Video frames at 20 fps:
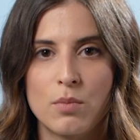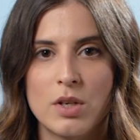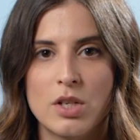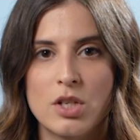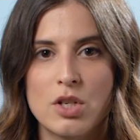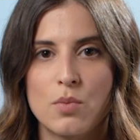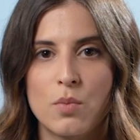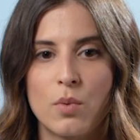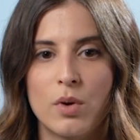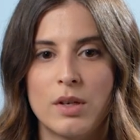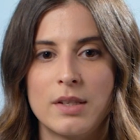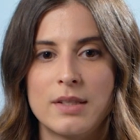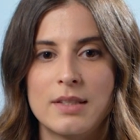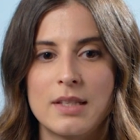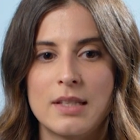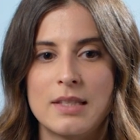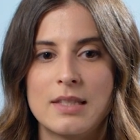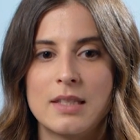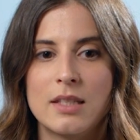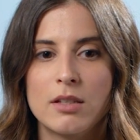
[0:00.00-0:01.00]
which
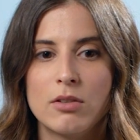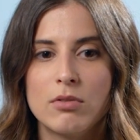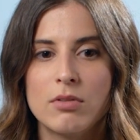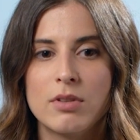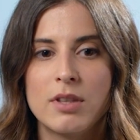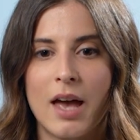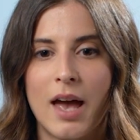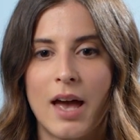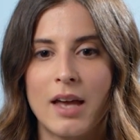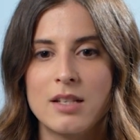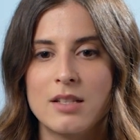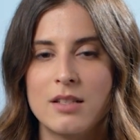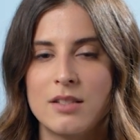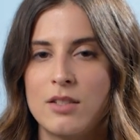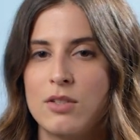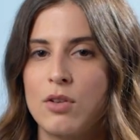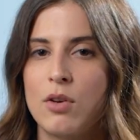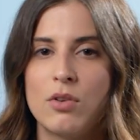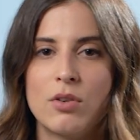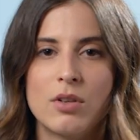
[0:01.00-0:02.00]
was a skill that is
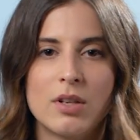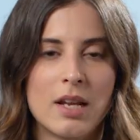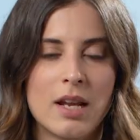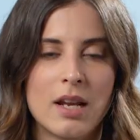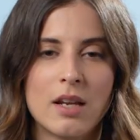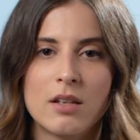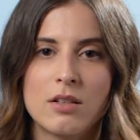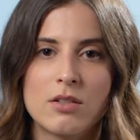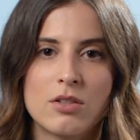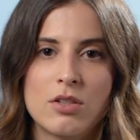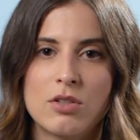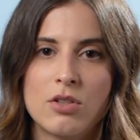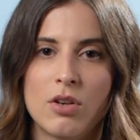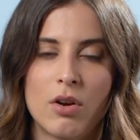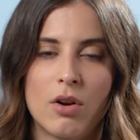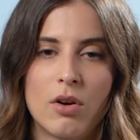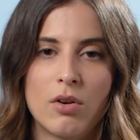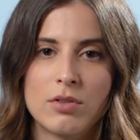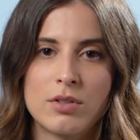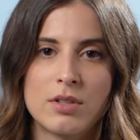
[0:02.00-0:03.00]
so unique to
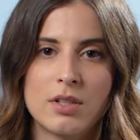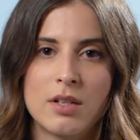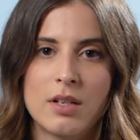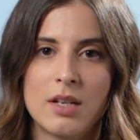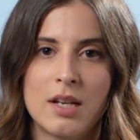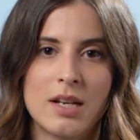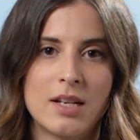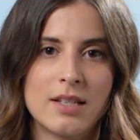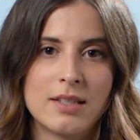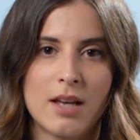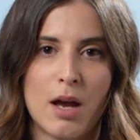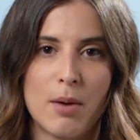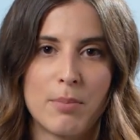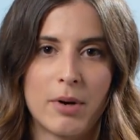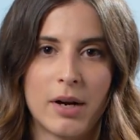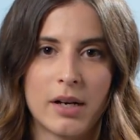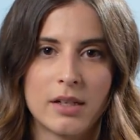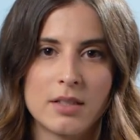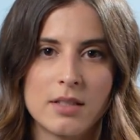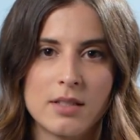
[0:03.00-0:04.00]
John Olsen in his art
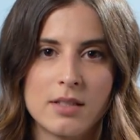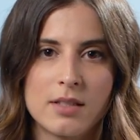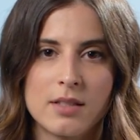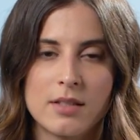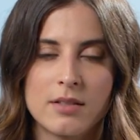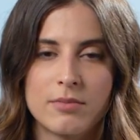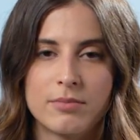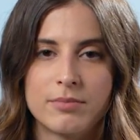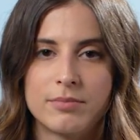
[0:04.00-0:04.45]
practice.